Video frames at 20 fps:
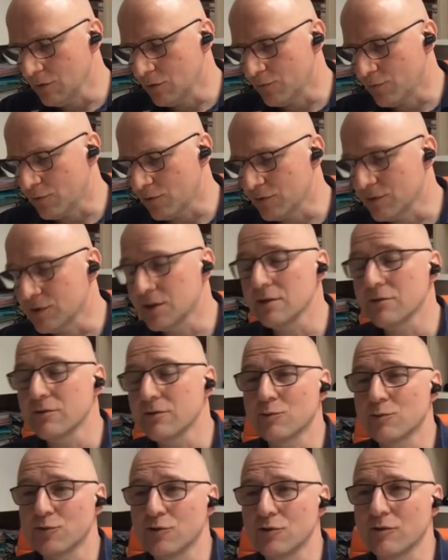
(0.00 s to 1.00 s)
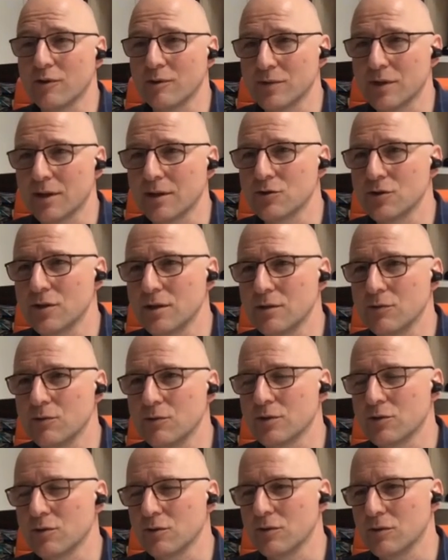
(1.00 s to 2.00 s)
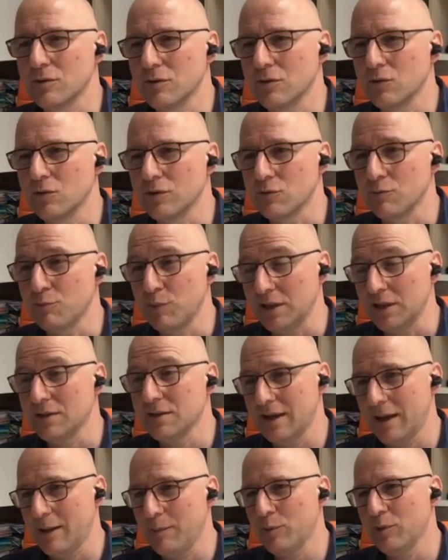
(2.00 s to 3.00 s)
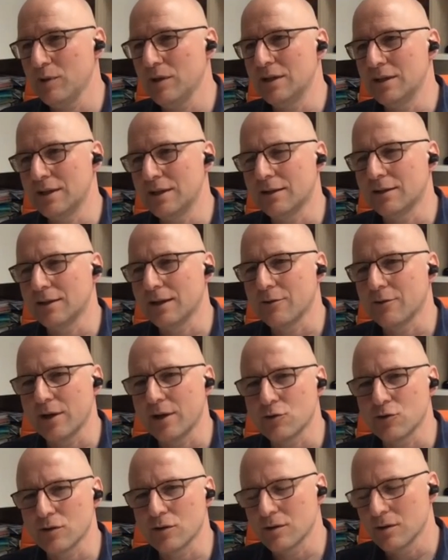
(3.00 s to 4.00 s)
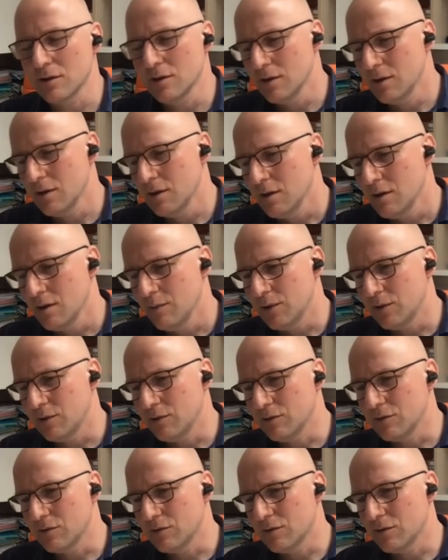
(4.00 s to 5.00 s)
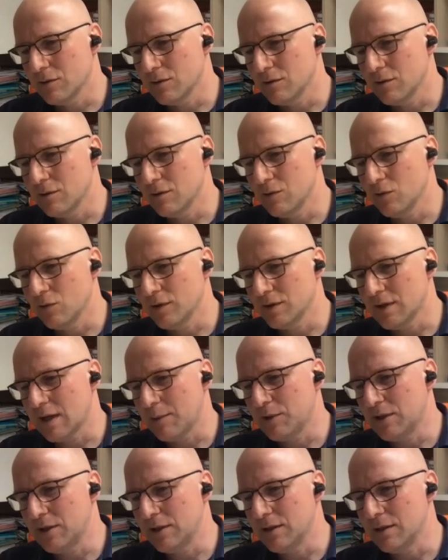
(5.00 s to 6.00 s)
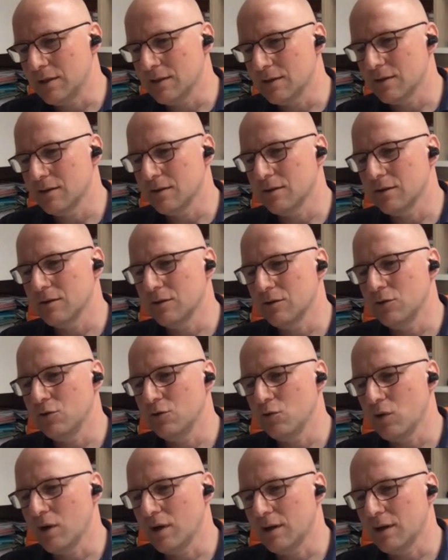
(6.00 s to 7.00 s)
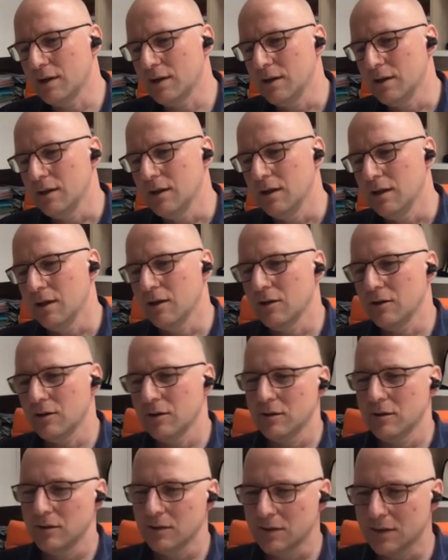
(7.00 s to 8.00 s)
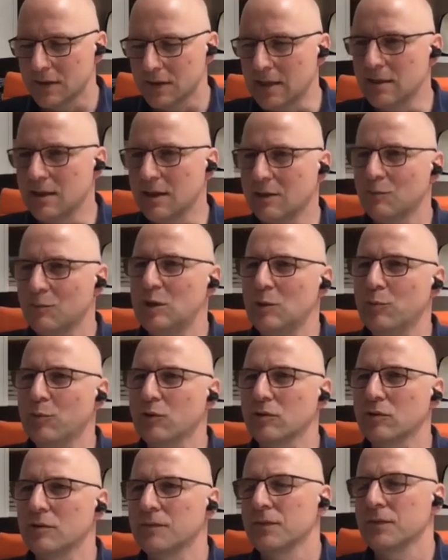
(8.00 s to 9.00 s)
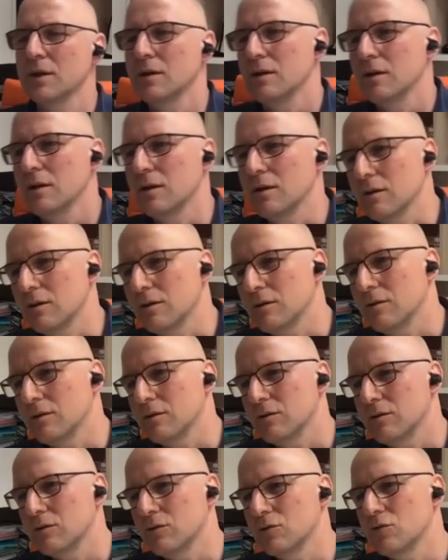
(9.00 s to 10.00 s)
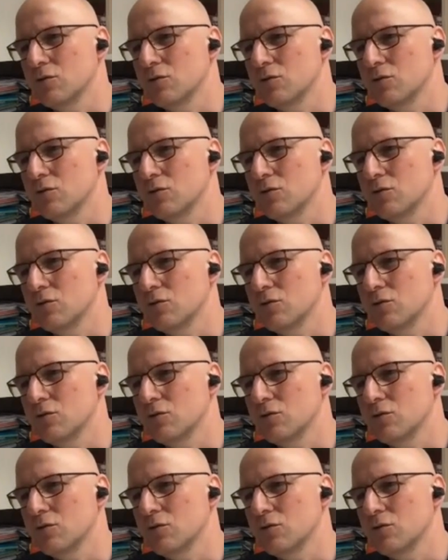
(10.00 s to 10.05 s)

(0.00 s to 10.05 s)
The volunteering programs actually was a big step in that direction, because what's happening is you are sending people to